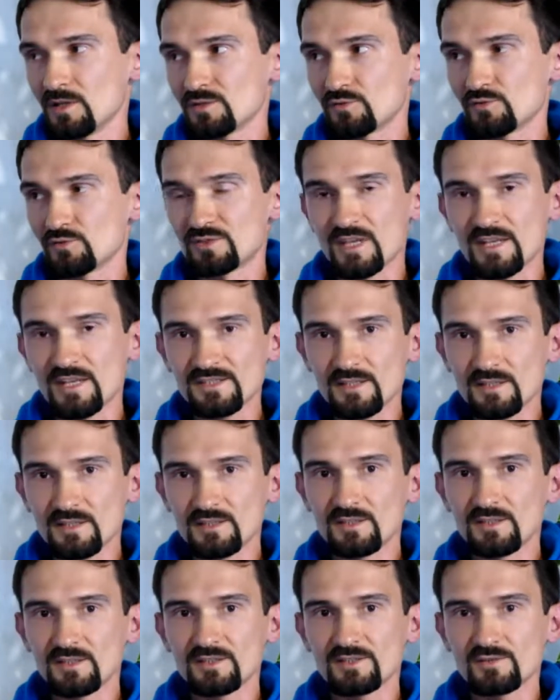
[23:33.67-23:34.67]
To test
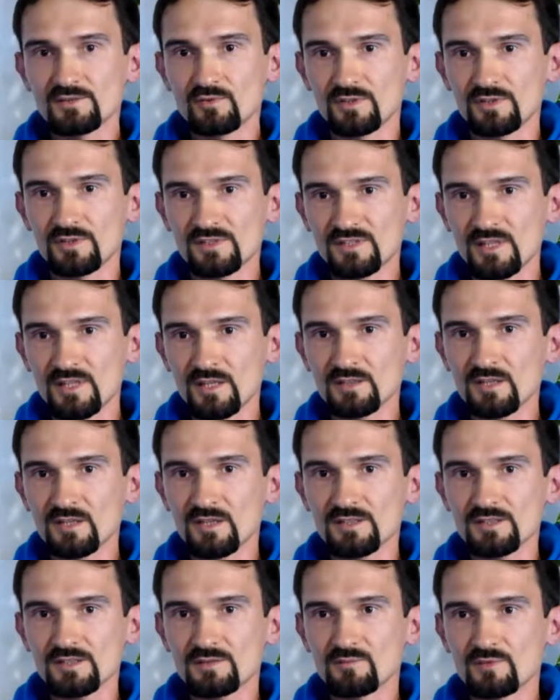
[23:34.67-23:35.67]
ideas, to understand
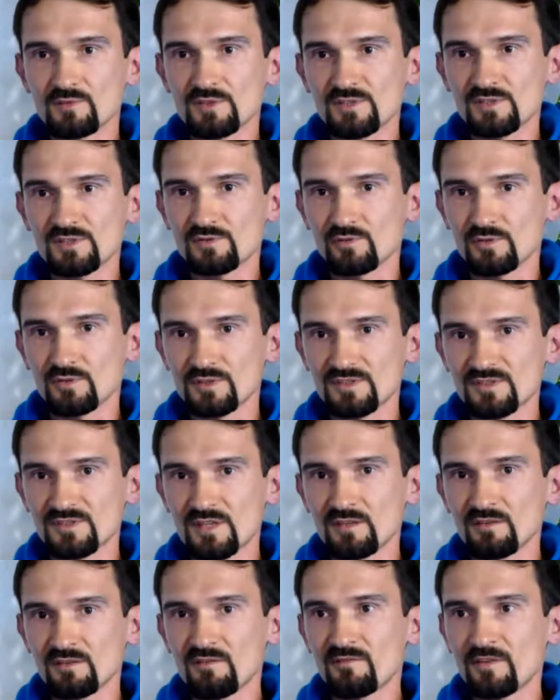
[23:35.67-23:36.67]
customers, to
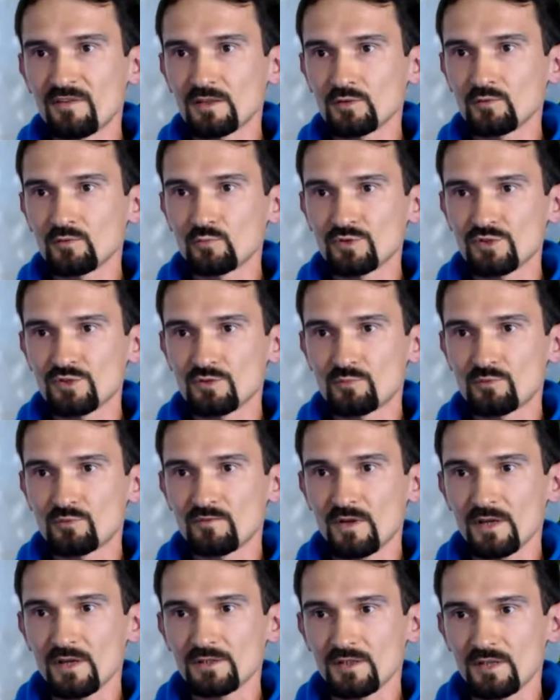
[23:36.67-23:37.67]
understand the value which you
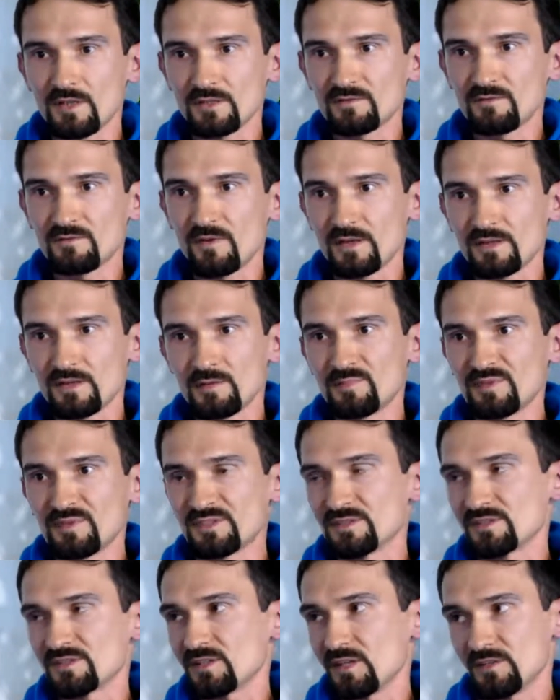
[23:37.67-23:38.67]
provide, and find the
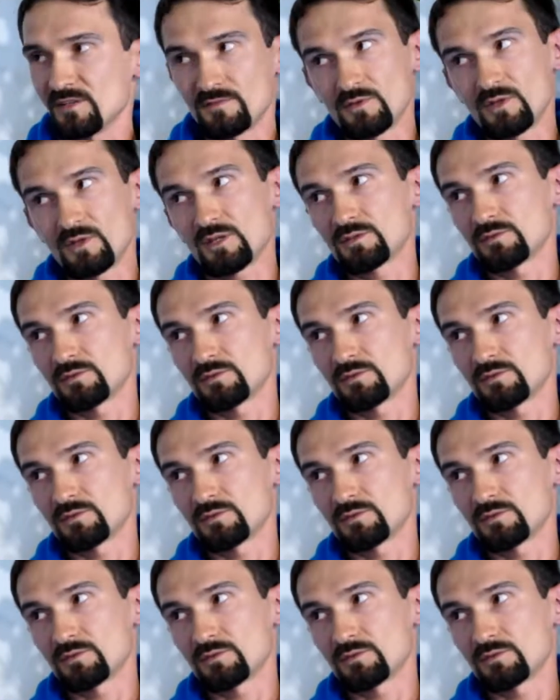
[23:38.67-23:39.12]
business case for them.